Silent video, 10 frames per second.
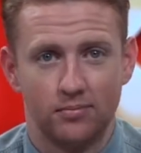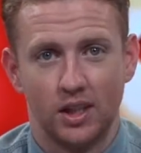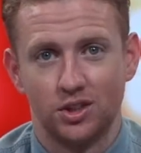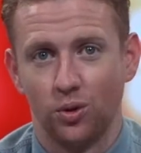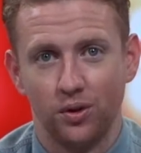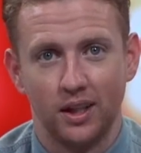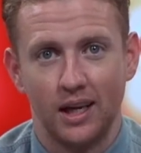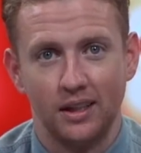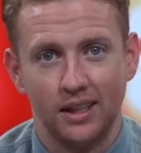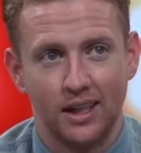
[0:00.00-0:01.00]
That's the only thing
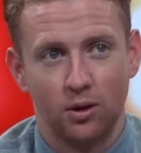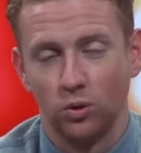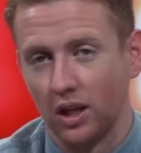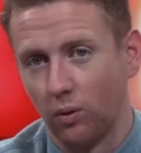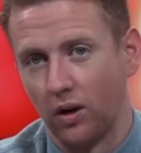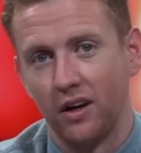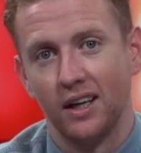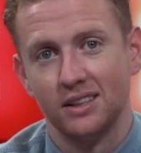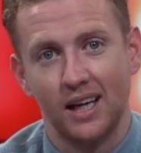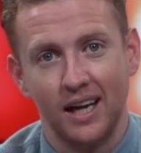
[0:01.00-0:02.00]
I need. I don't care where it
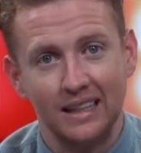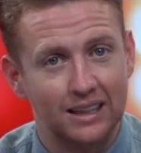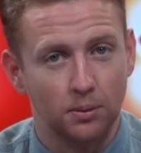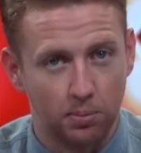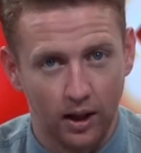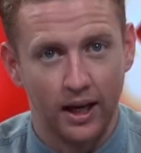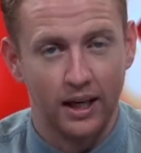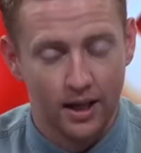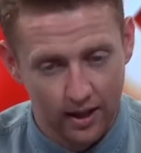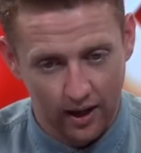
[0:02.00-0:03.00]
is. I need to
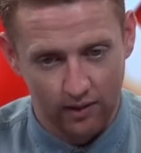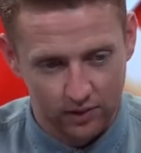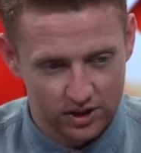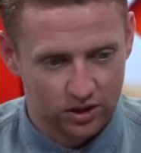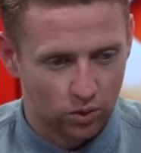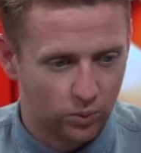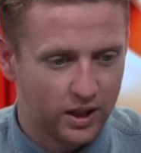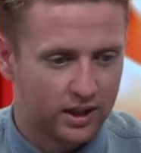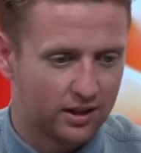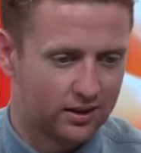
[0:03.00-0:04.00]
play every single
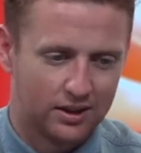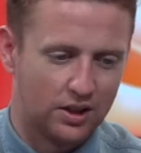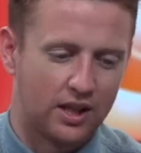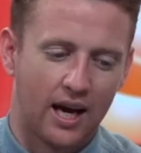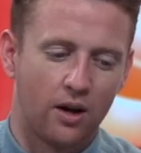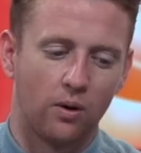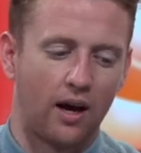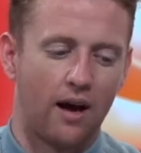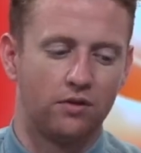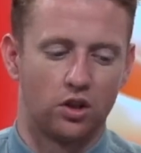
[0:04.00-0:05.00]
week. You cannot
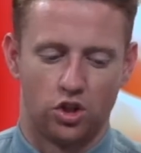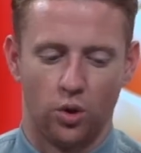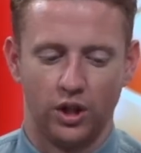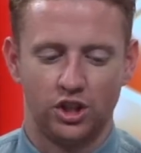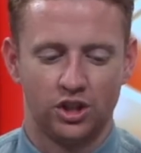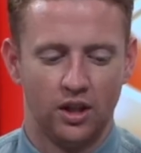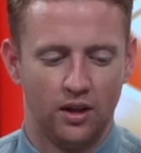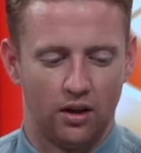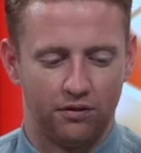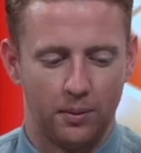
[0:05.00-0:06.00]
have your choice
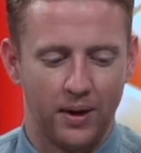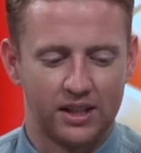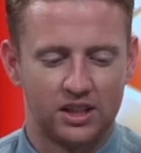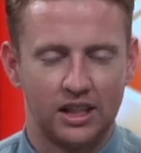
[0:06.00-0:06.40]
of the best